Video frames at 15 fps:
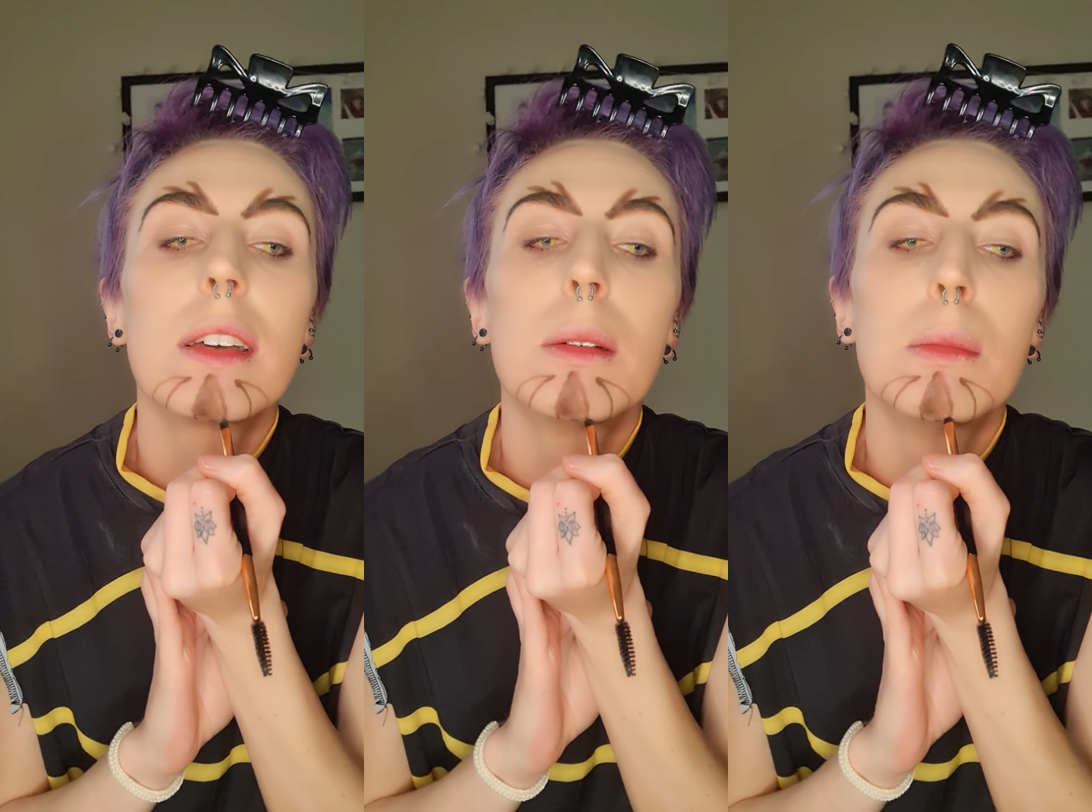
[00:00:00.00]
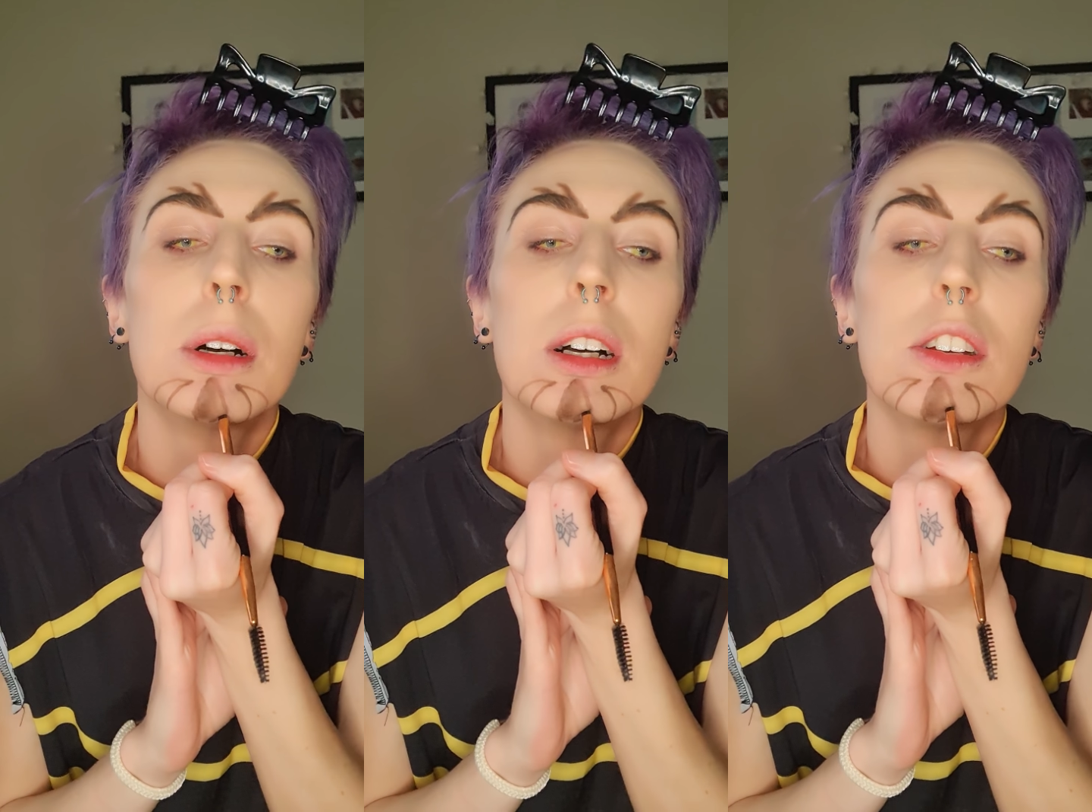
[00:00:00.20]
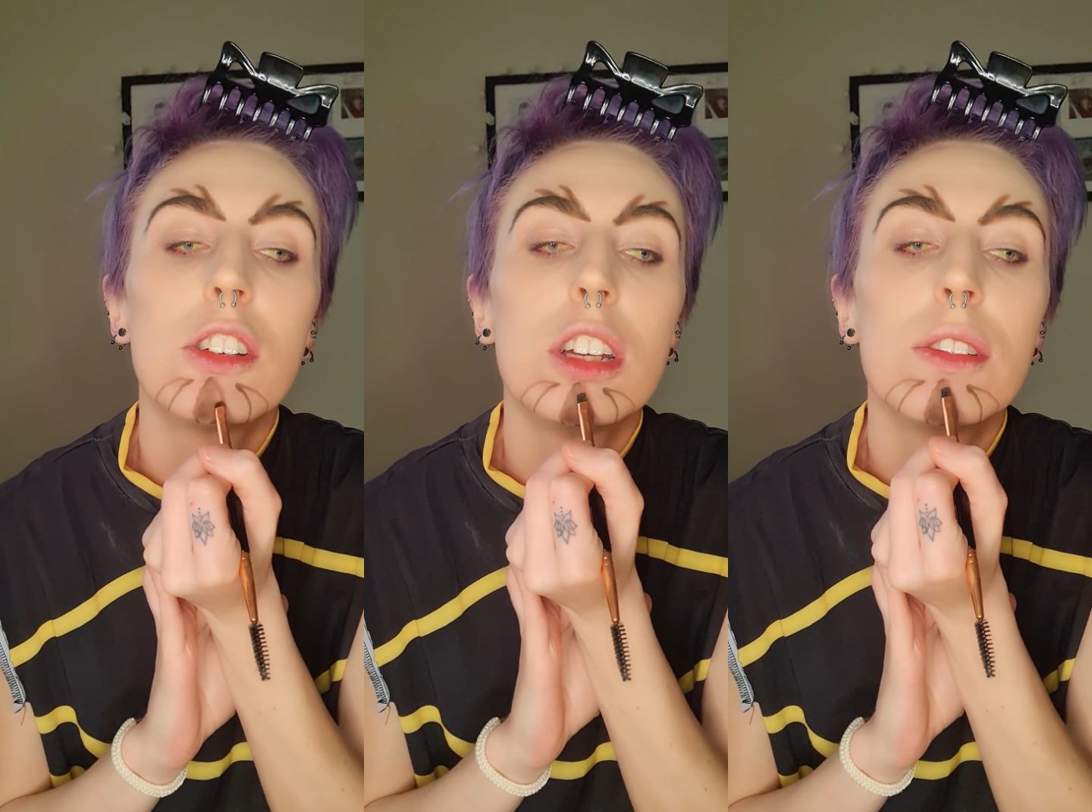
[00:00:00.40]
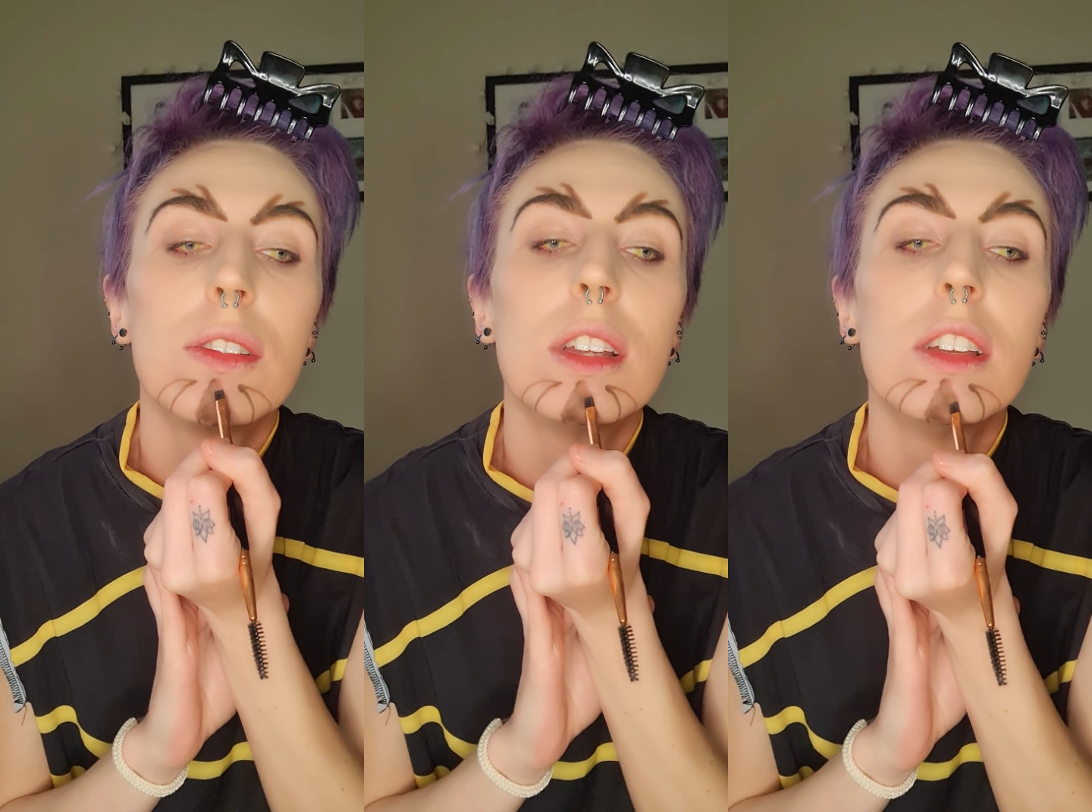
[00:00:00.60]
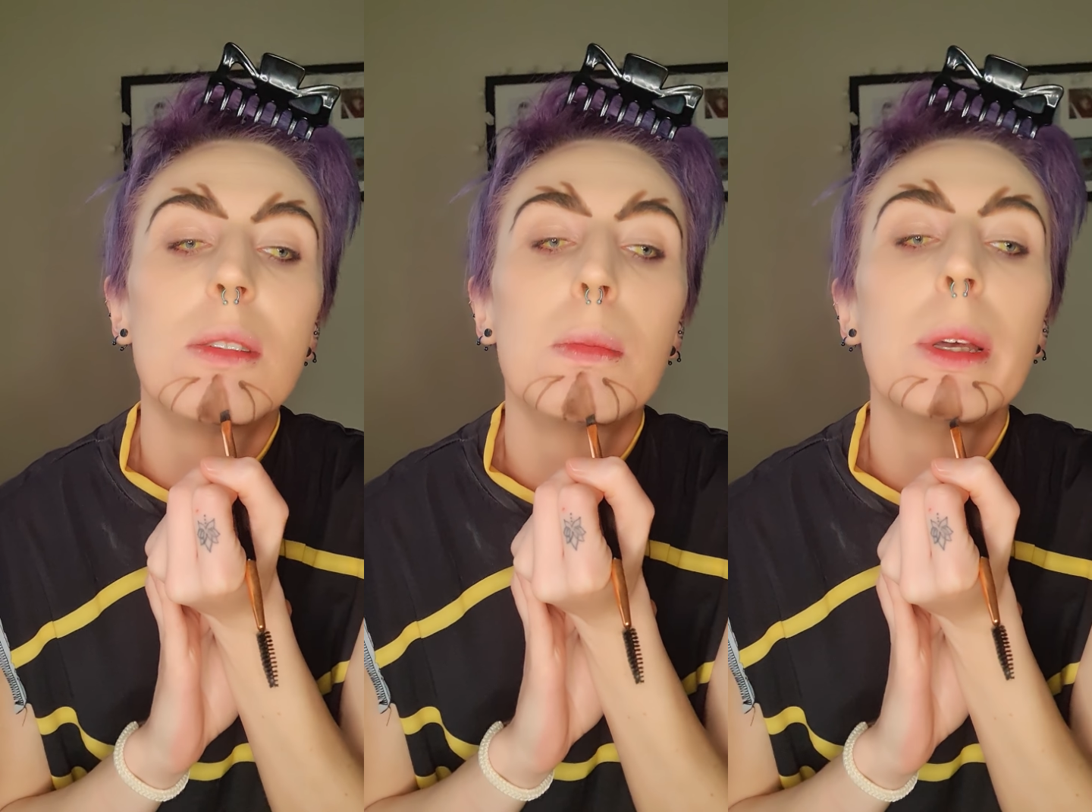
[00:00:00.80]
much if
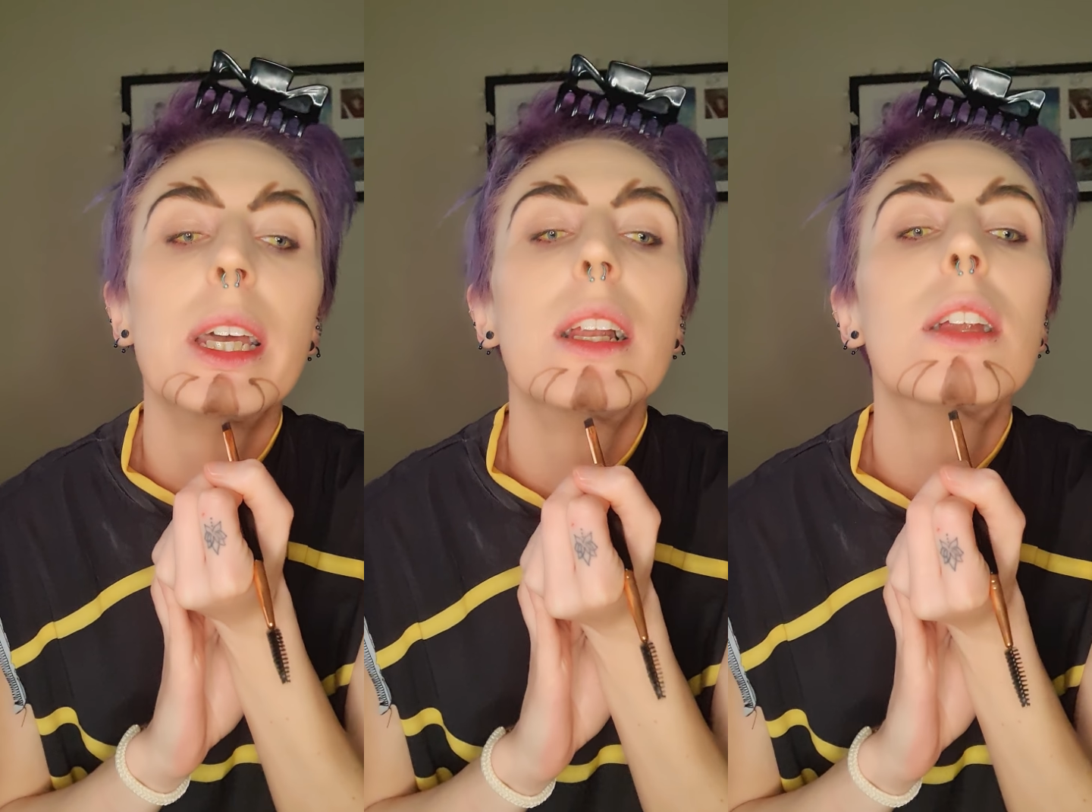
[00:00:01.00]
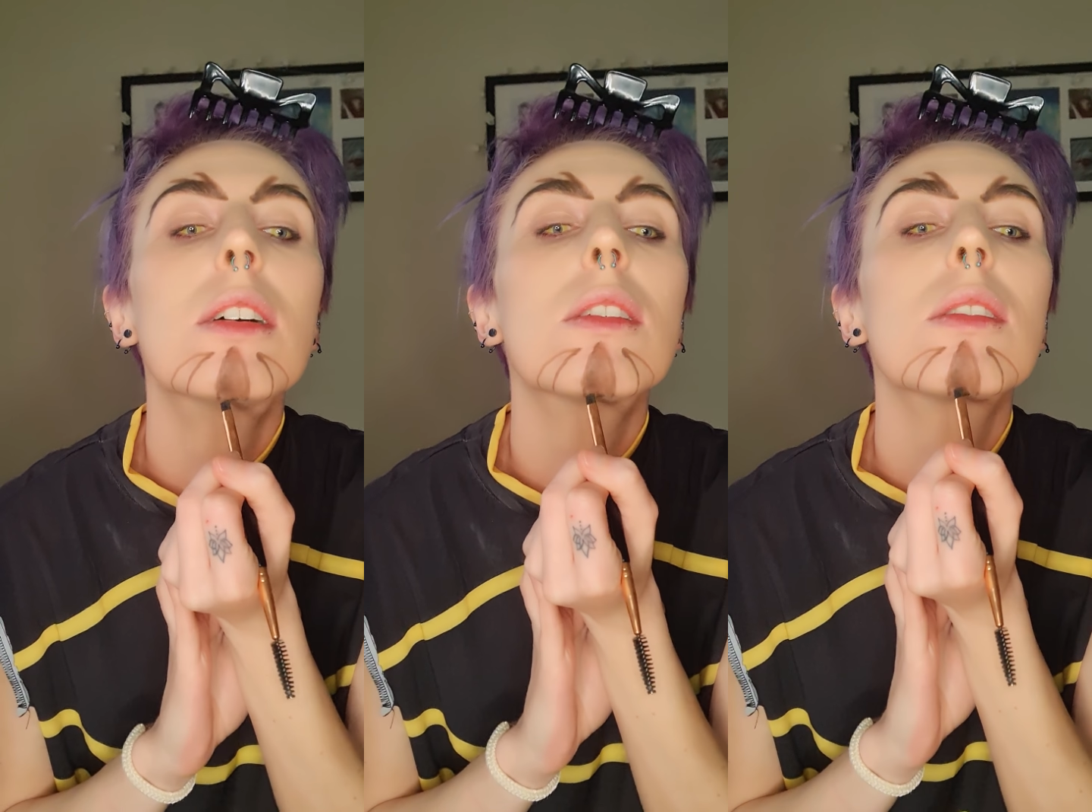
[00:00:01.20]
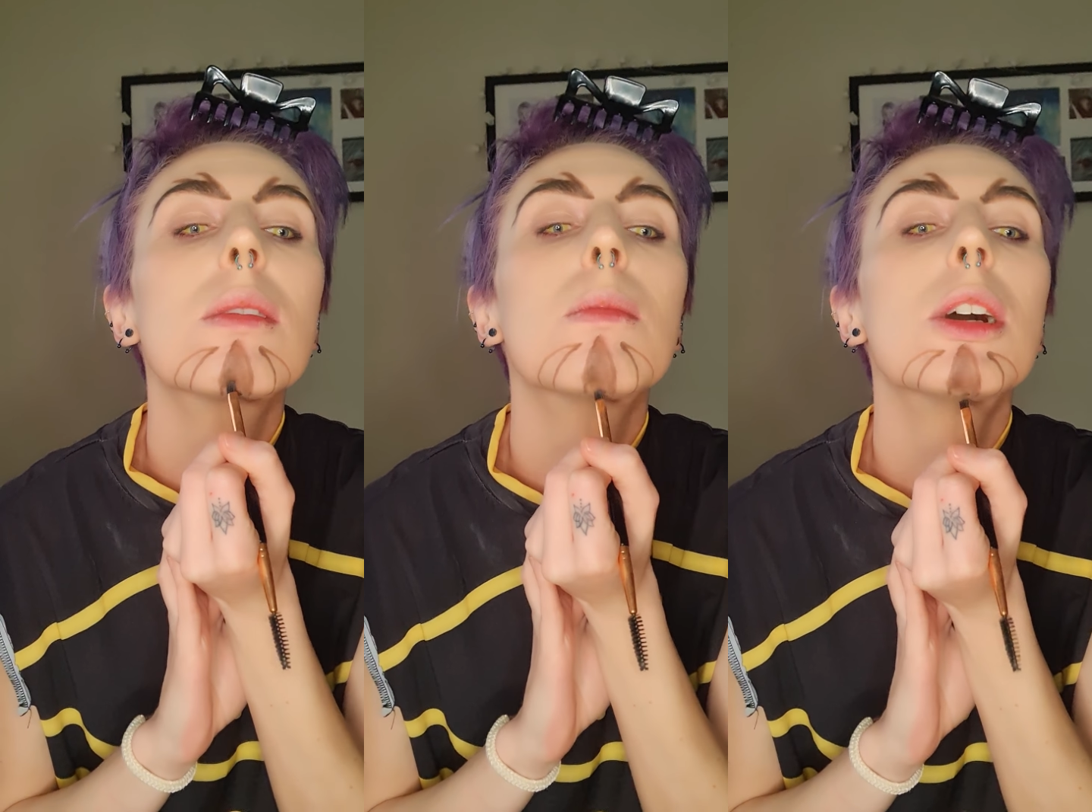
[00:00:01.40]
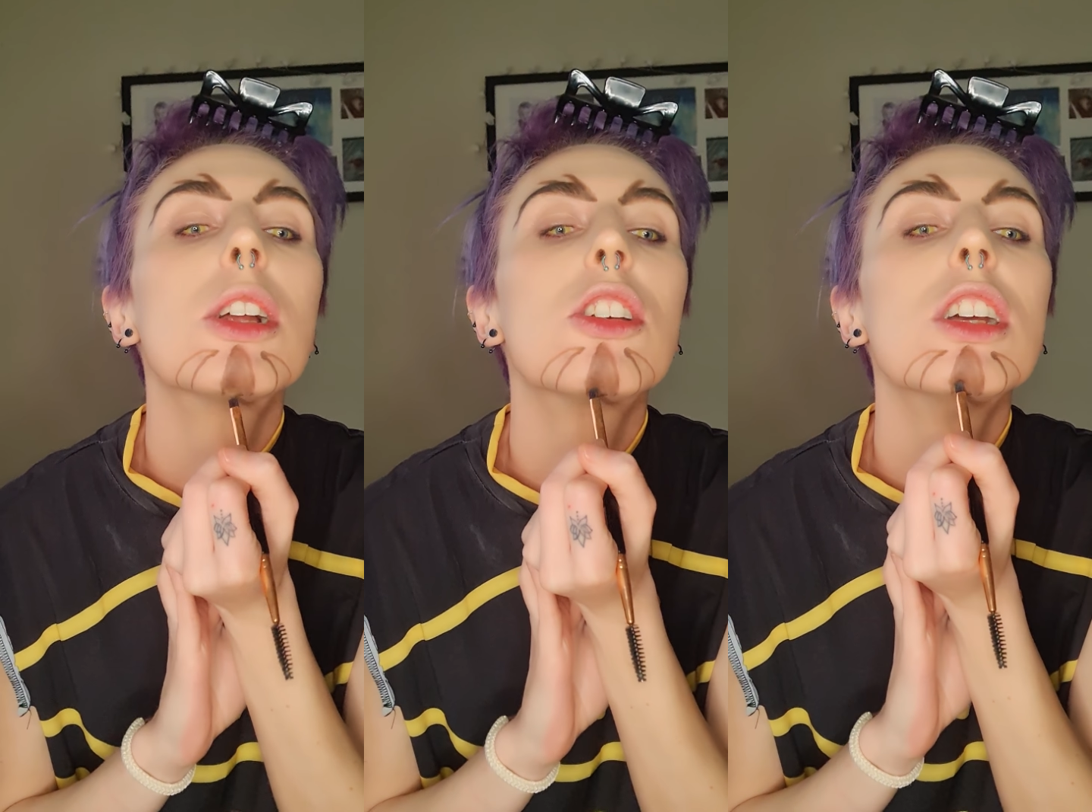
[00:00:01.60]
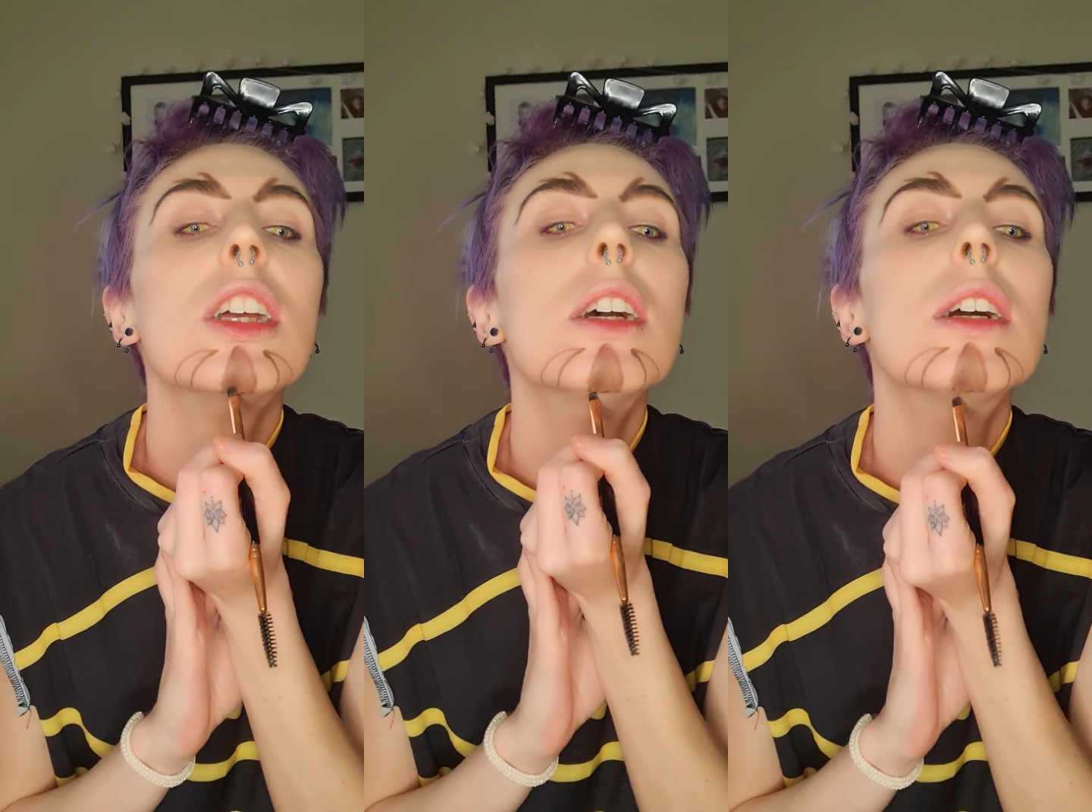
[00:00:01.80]
this bit looks
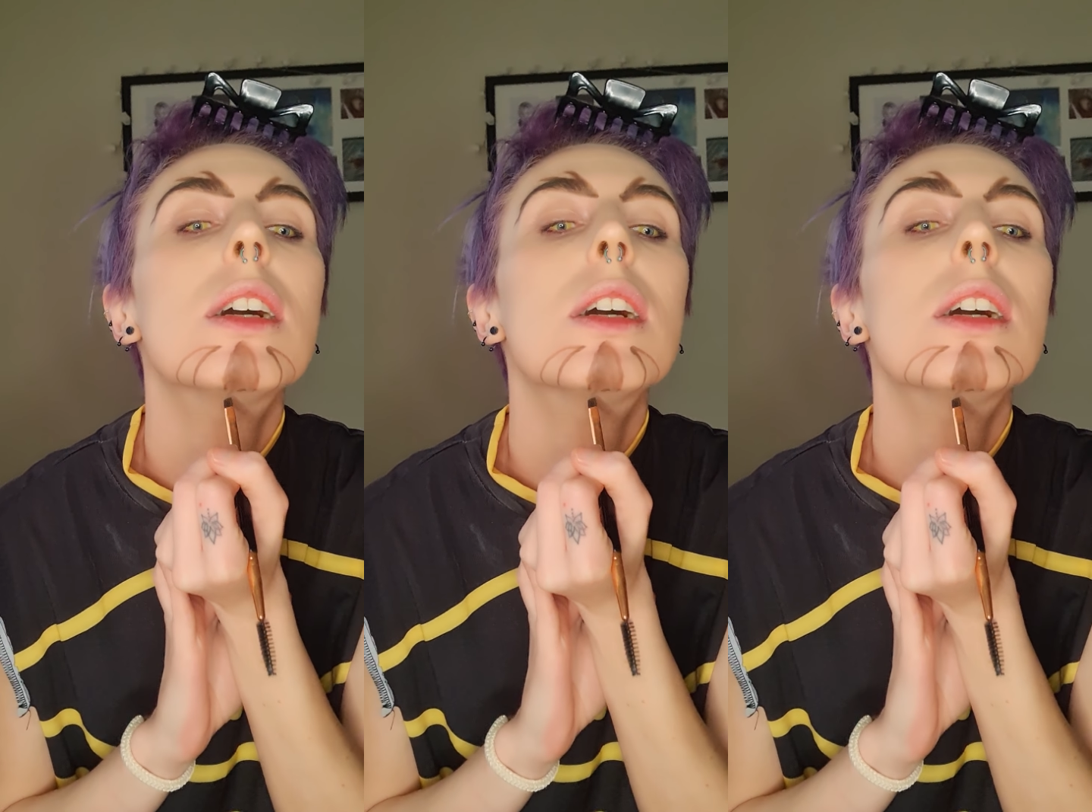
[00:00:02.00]
smudgy,